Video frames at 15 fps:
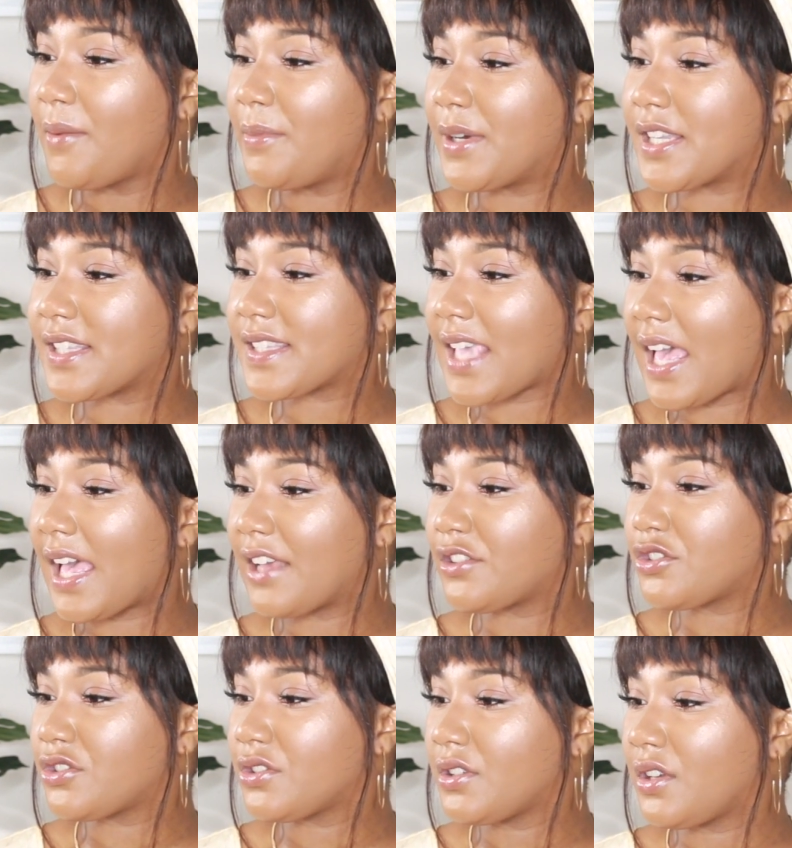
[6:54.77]
but it's
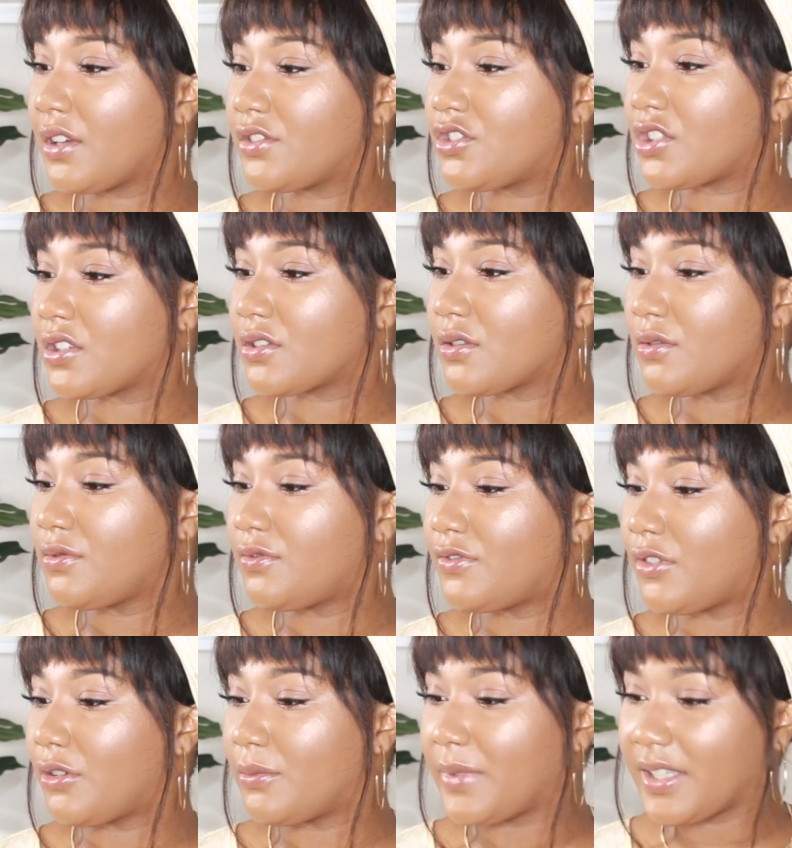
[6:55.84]
actually a gentle
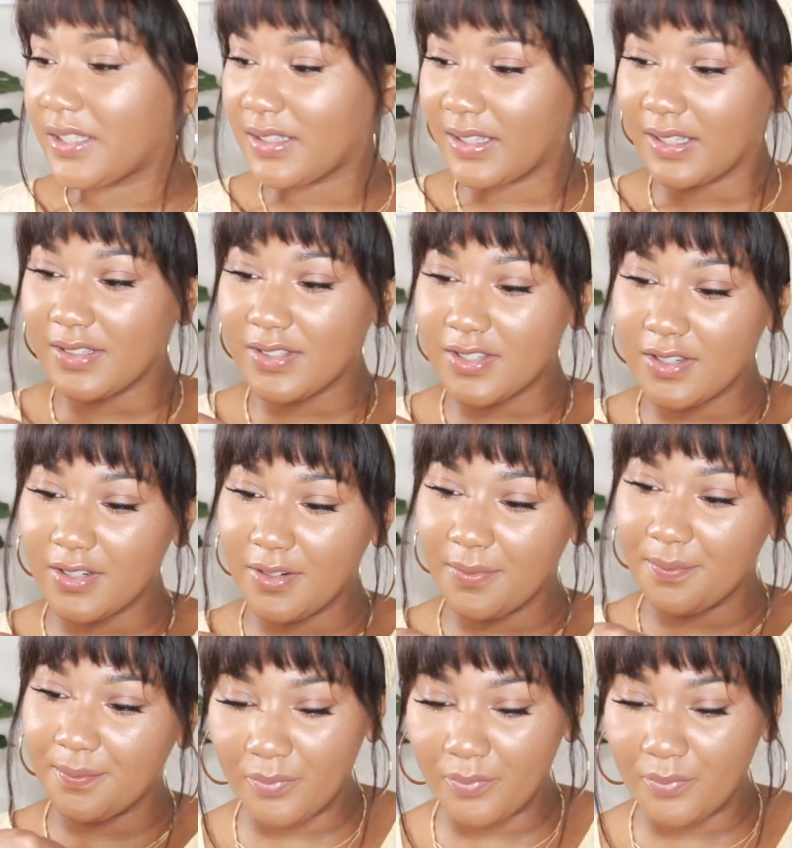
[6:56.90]
foaming cleanser.